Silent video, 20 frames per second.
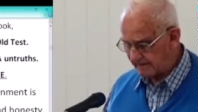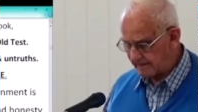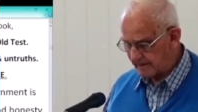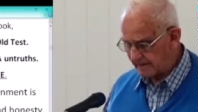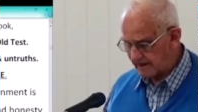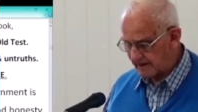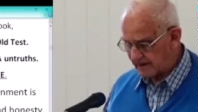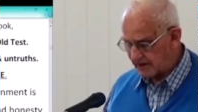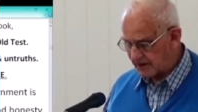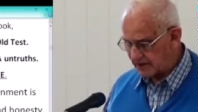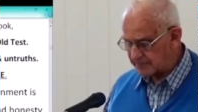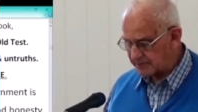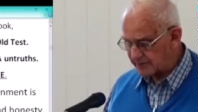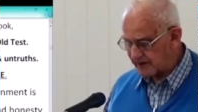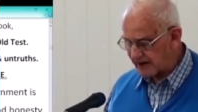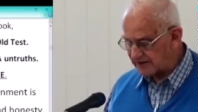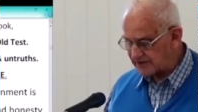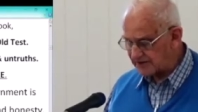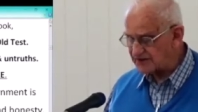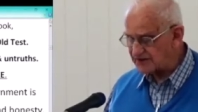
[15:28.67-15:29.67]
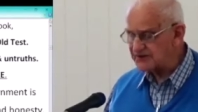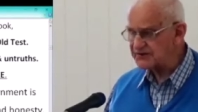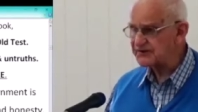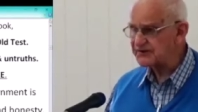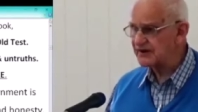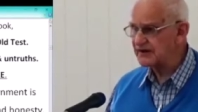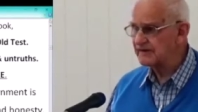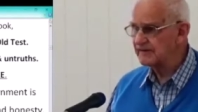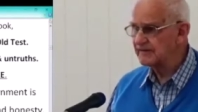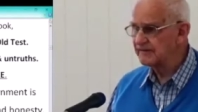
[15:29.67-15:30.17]
In practice,
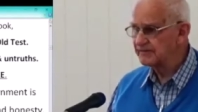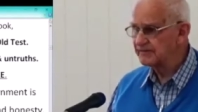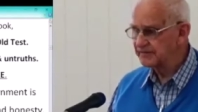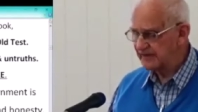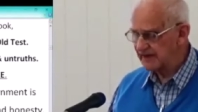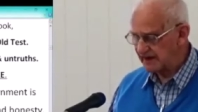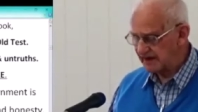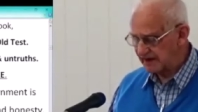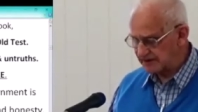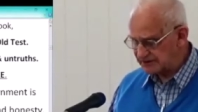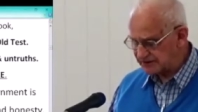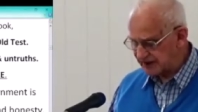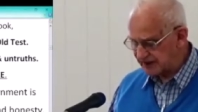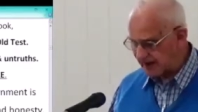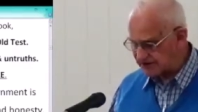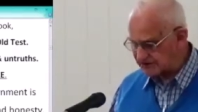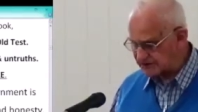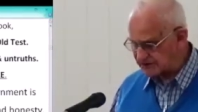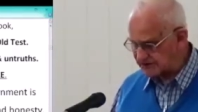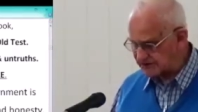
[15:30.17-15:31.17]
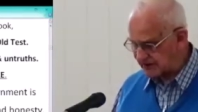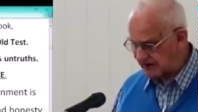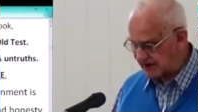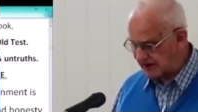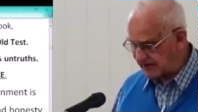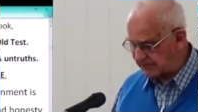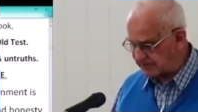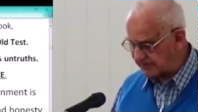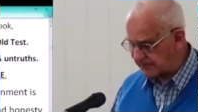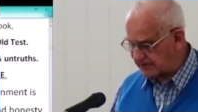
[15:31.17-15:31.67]
it touches
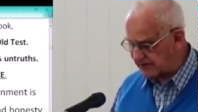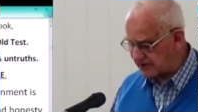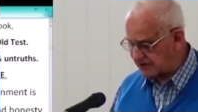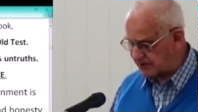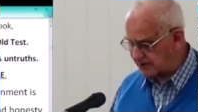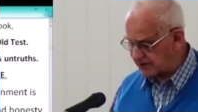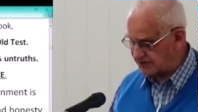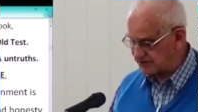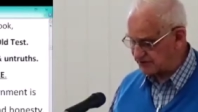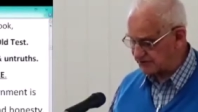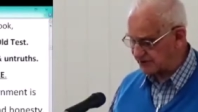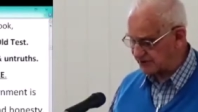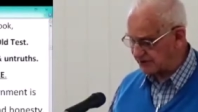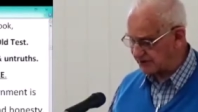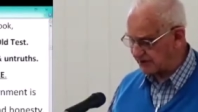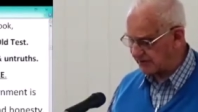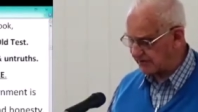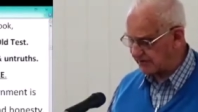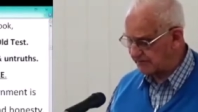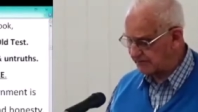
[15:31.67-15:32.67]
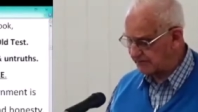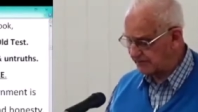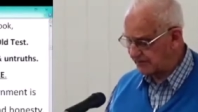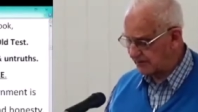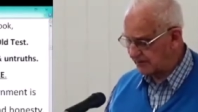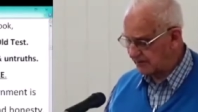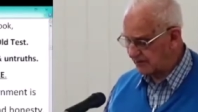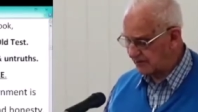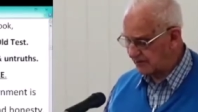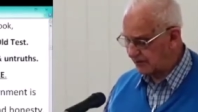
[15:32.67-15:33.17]
every Christian
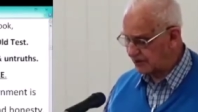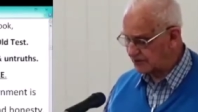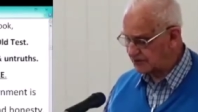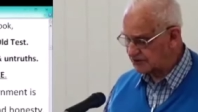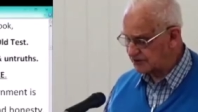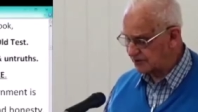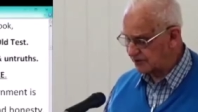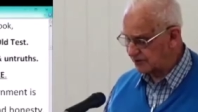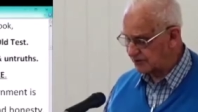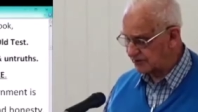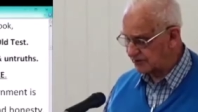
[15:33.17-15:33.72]
or should.